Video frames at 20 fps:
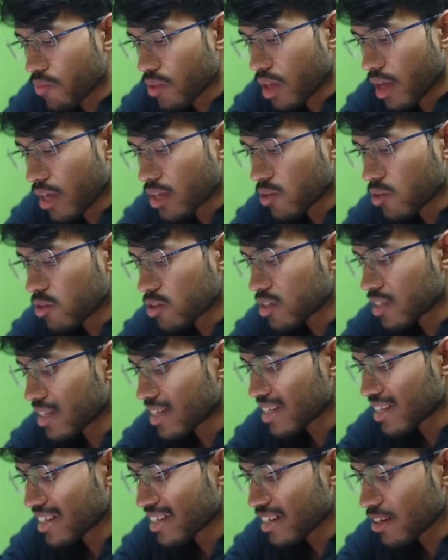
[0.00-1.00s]
I don't
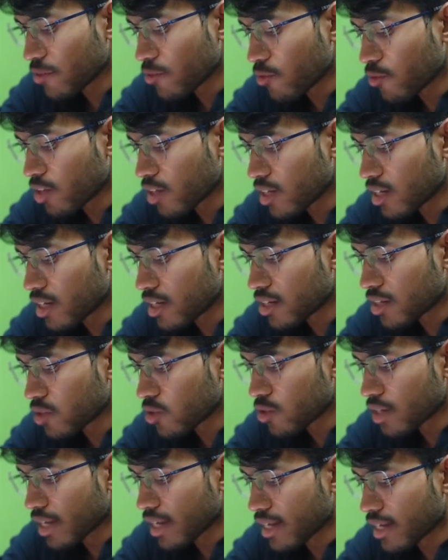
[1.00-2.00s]
think we need
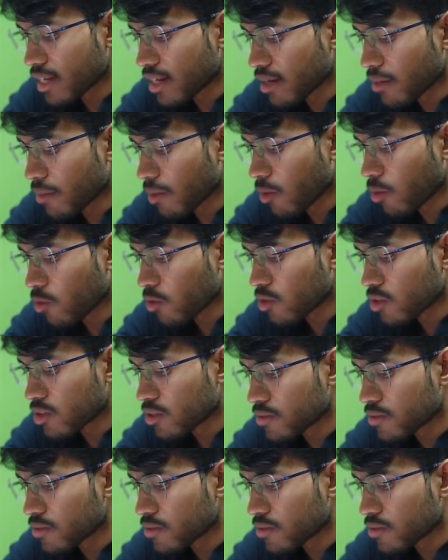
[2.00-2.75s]
to take care about